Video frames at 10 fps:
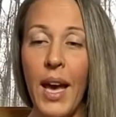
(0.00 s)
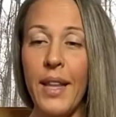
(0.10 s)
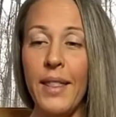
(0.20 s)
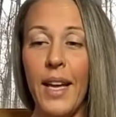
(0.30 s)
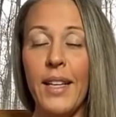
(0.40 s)

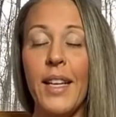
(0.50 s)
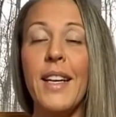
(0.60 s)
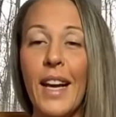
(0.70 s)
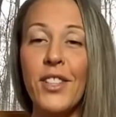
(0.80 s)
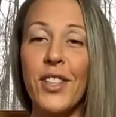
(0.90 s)
And then
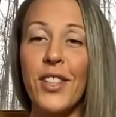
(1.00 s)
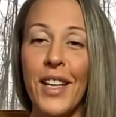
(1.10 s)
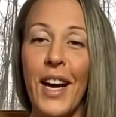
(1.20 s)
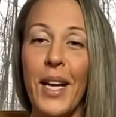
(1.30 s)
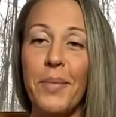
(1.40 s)

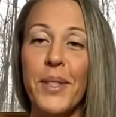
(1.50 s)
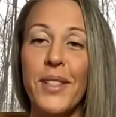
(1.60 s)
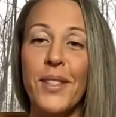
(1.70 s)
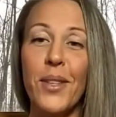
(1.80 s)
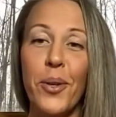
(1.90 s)
connection, I am
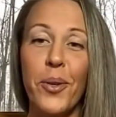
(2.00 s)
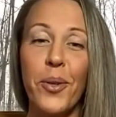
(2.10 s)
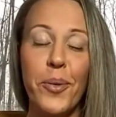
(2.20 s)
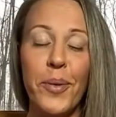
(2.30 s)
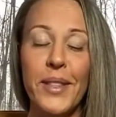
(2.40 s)

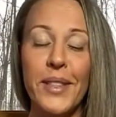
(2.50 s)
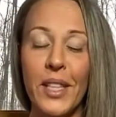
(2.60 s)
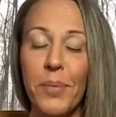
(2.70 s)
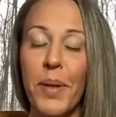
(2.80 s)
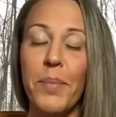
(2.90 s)

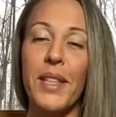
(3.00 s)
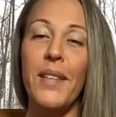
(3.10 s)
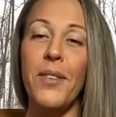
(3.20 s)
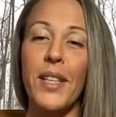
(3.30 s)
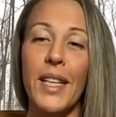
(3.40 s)
such a big
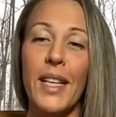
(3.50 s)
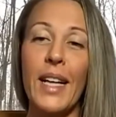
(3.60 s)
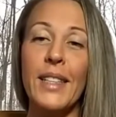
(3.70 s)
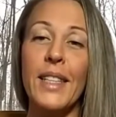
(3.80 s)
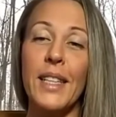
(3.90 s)
believer in
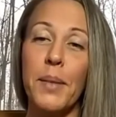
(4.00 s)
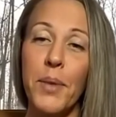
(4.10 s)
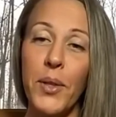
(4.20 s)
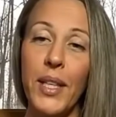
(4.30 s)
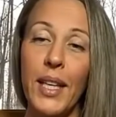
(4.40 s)
connecting in
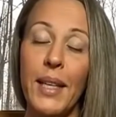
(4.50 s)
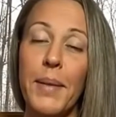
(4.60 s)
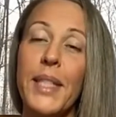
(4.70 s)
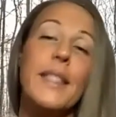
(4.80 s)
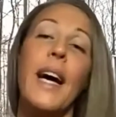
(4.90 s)
community
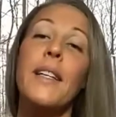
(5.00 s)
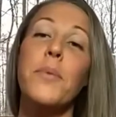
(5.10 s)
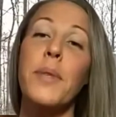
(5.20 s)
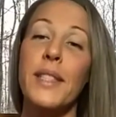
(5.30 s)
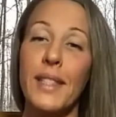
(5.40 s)
because that
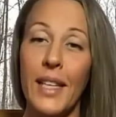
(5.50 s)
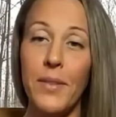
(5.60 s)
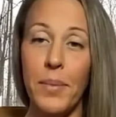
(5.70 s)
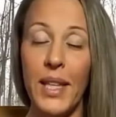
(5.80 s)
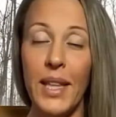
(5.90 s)
is what
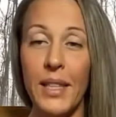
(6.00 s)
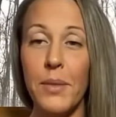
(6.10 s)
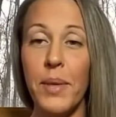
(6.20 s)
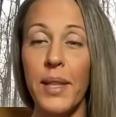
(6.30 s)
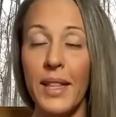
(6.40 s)
saved me. That
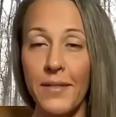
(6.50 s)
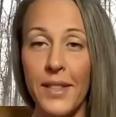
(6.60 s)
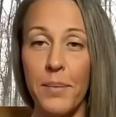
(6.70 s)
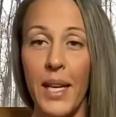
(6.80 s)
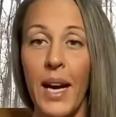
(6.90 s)
is what
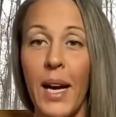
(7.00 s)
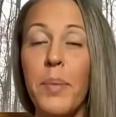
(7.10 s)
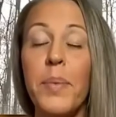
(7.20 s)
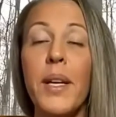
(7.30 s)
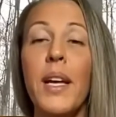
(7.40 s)
lifted me
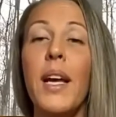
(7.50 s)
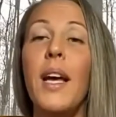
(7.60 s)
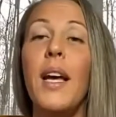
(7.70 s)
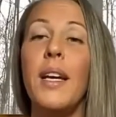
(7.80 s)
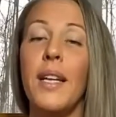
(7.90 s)
up.
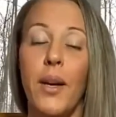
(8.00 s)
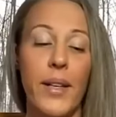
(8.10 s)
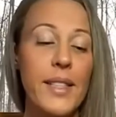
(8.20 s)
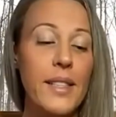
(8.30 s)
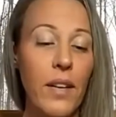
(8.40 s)
You know,
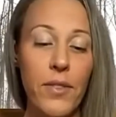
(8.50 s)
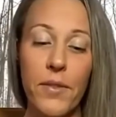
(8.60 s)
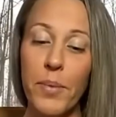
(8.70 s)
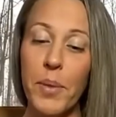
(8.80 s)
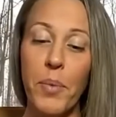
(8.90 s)
I suffered
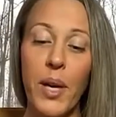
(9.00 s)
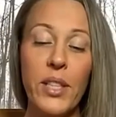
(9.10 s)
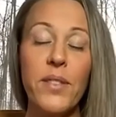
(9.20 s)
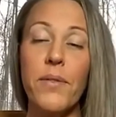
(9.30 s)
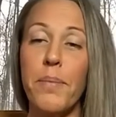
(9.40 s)
from
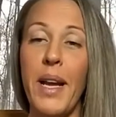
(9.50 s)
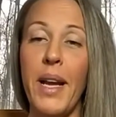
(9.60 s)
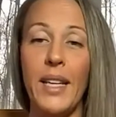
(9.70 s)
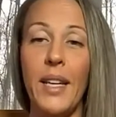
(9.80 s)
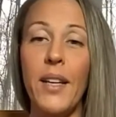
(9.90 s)
depression for
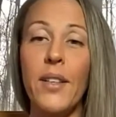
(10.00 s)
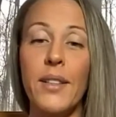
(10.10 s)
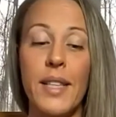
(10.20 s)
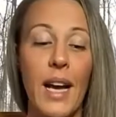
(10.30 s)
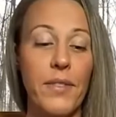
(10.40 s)
many
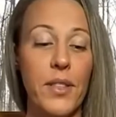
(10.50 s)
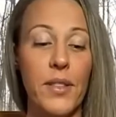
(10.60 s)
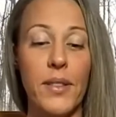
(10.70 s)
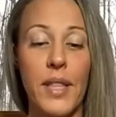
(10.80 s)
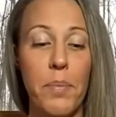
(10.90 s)
years
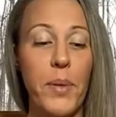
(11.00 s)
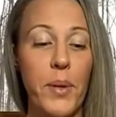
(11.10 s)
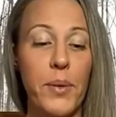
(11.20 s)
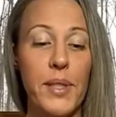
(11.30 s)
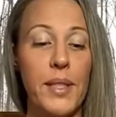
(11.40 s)
after the
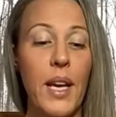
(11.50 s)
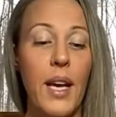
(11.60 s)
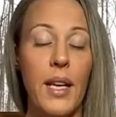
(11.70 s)
abuse